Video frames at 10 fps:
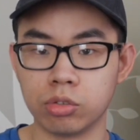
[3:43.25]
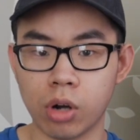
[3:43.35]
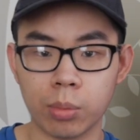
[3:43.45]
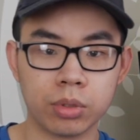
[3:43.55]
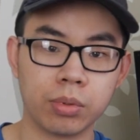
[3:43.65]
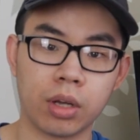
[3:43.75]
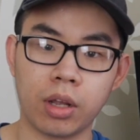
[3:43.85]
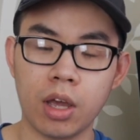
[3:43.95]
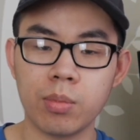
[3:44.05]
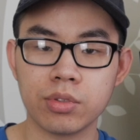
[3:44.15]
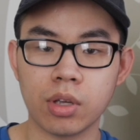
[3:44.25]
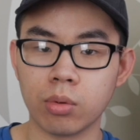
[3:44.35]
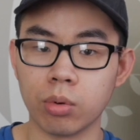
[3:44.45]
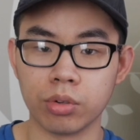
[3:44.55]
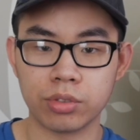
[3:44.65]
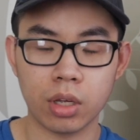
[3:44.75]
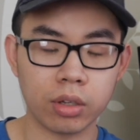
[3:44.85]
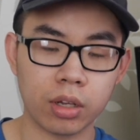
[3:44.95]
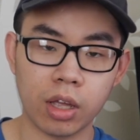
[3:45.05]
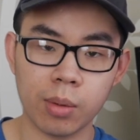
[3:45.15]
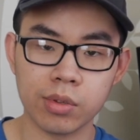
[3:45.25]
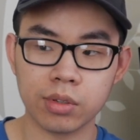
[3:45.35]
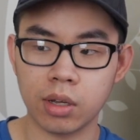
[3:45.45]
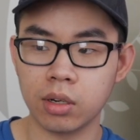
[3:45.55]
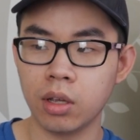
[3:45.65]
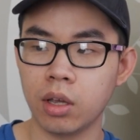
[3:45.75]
drop shipping on Amazon or selling on Amazon,